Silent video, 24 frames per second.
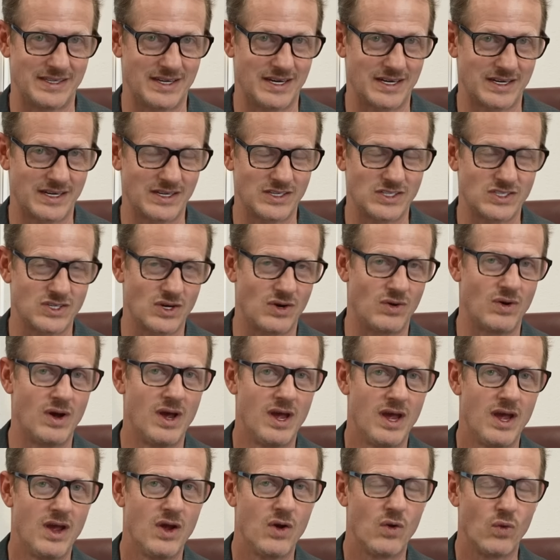lucky. So
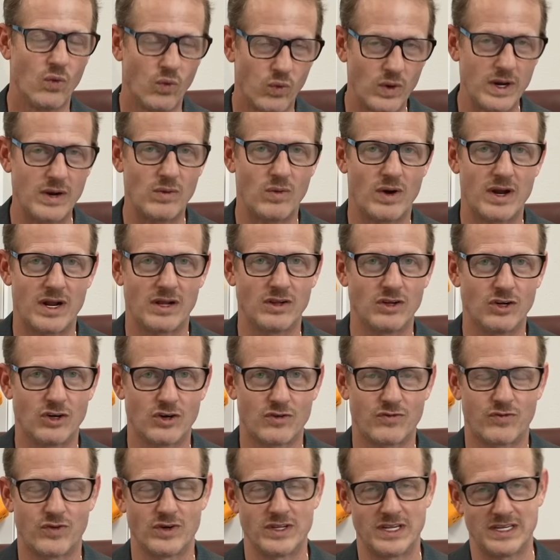we want to
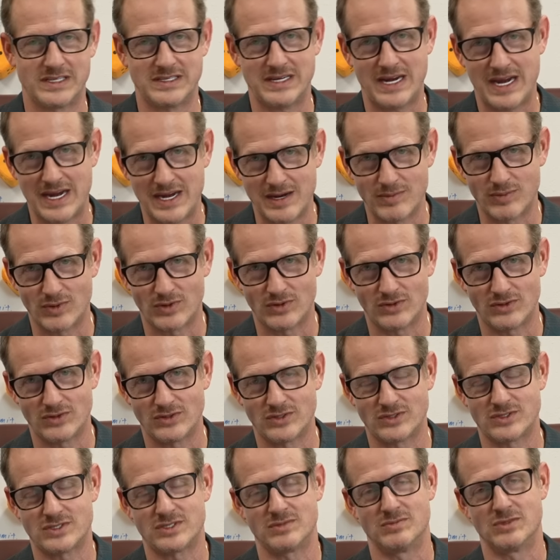look for the
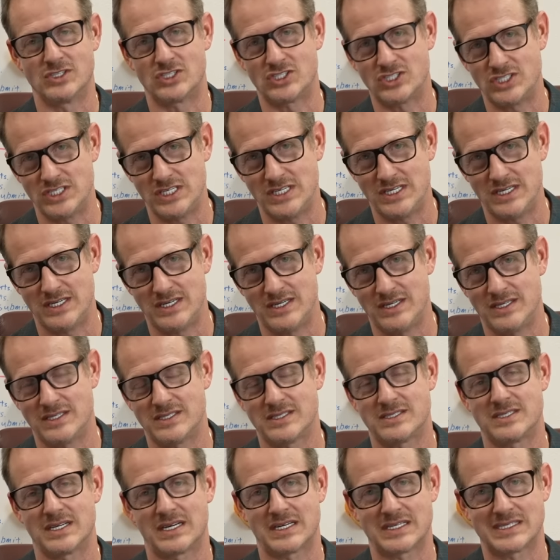tables, the
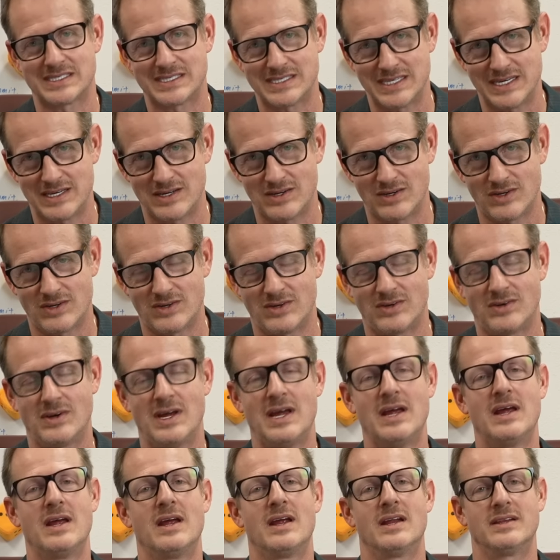machines, the casino
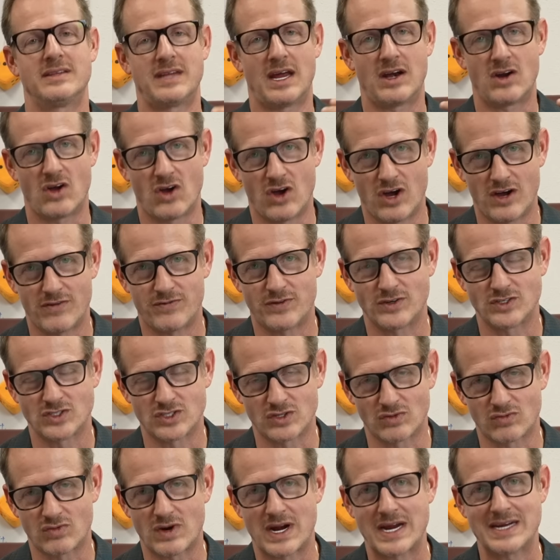that offers
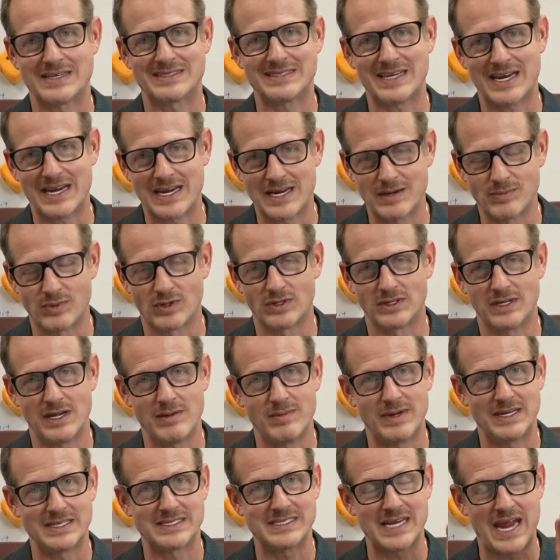the right table
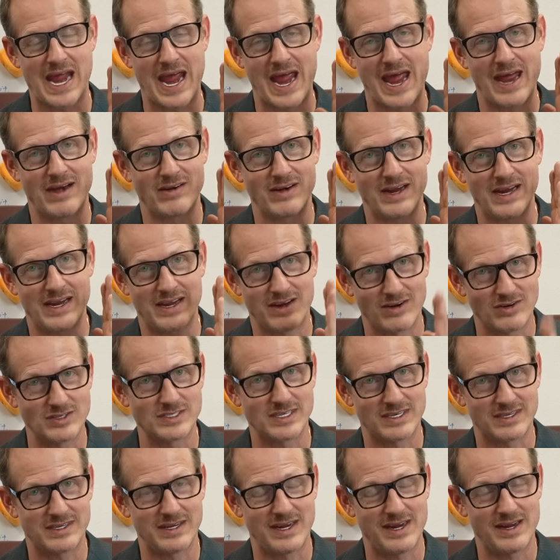limits. And
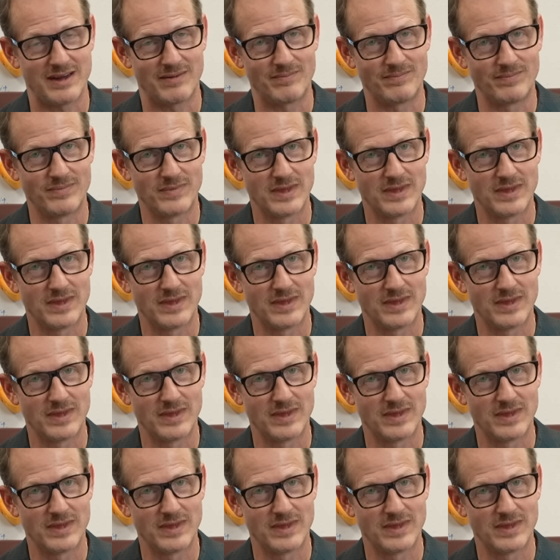here's the thing.